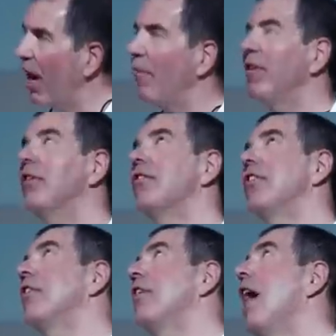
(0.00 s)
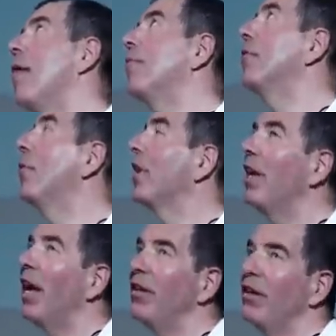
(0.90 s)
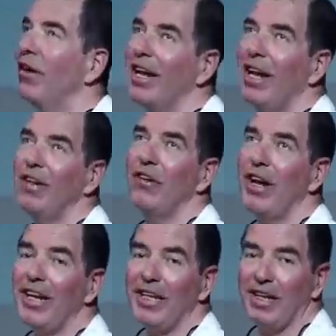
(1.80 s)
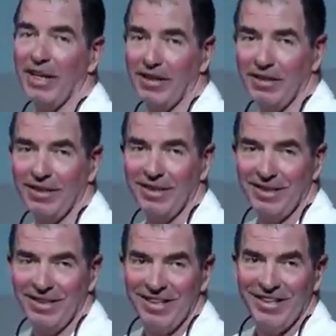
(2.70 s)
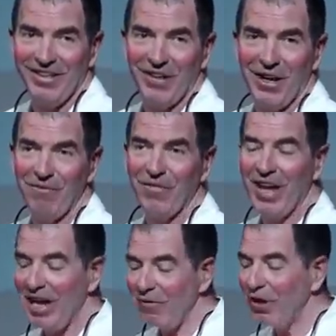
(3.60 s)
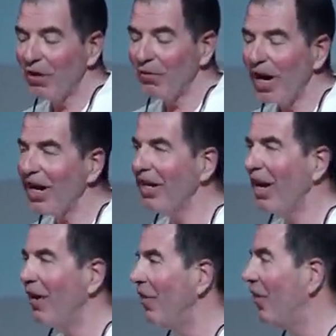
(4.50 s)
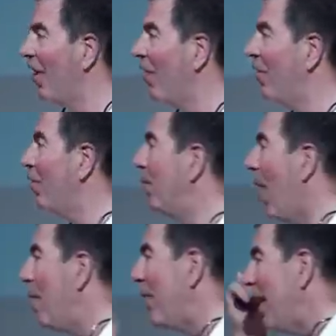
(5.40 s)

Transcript: trapped. You know, crap, what can I do? I can't do anything. Right? And if you can recognize yourself that I'm